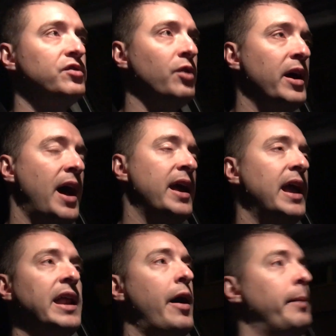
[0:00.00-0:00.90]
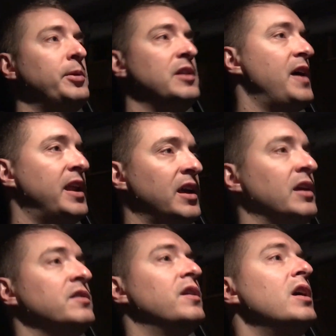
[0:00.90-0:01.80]
So I, I, hate how I played that
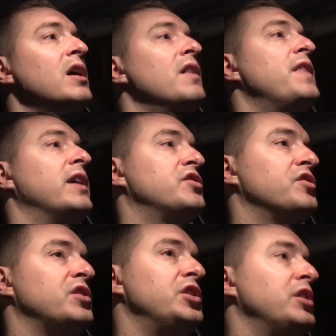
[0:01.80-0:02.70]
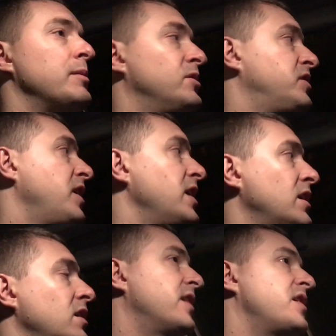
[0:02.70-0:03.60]
hand. That's just clearly a
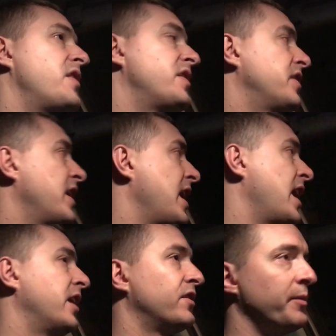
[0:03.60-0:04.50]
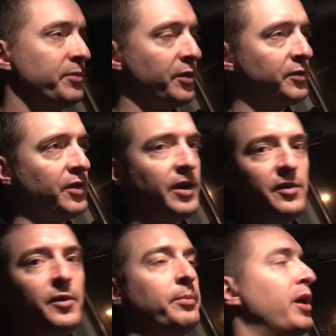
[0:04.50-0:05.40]
mistake. And then the hand, the, the, the,
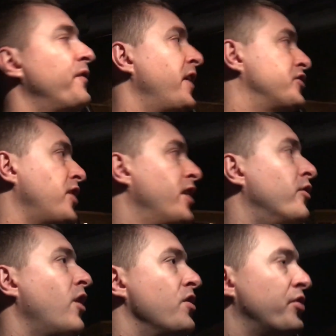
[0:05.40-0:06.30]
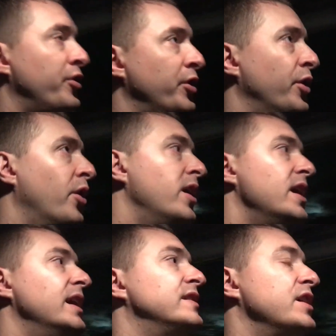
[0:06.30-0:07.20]
the bluff I try to run through,
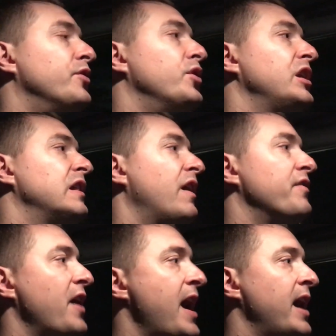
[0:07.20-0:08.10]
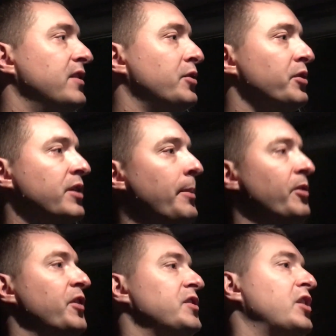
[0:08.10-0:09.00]
didn't really love that. There were a couple
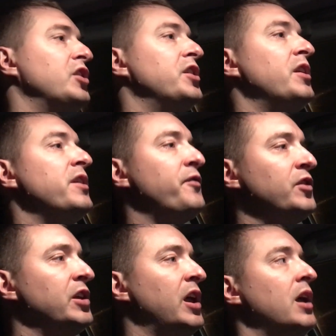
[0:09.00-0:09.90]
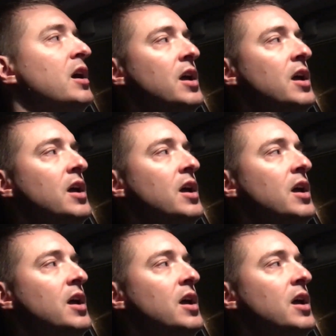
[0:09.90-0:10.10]
of things I could have done differently.